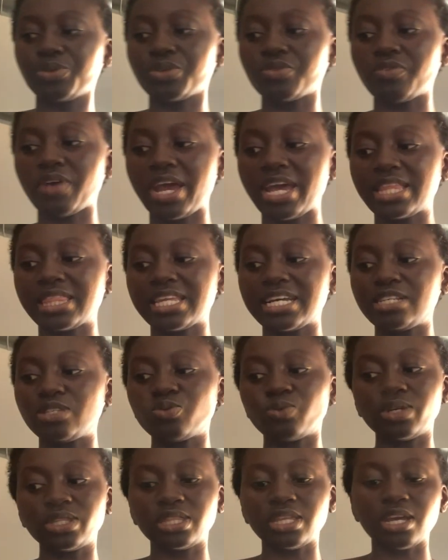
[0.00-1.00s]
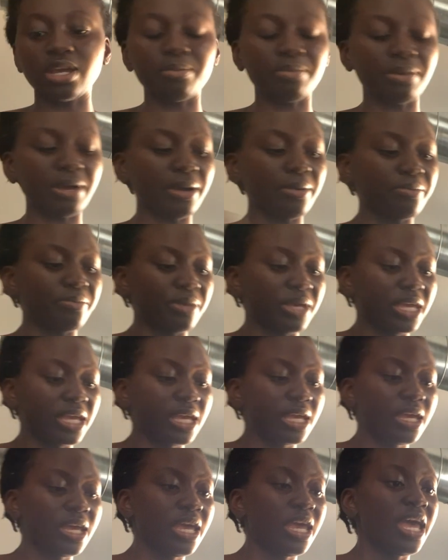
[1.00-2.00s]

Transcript: right? That's one thing about me.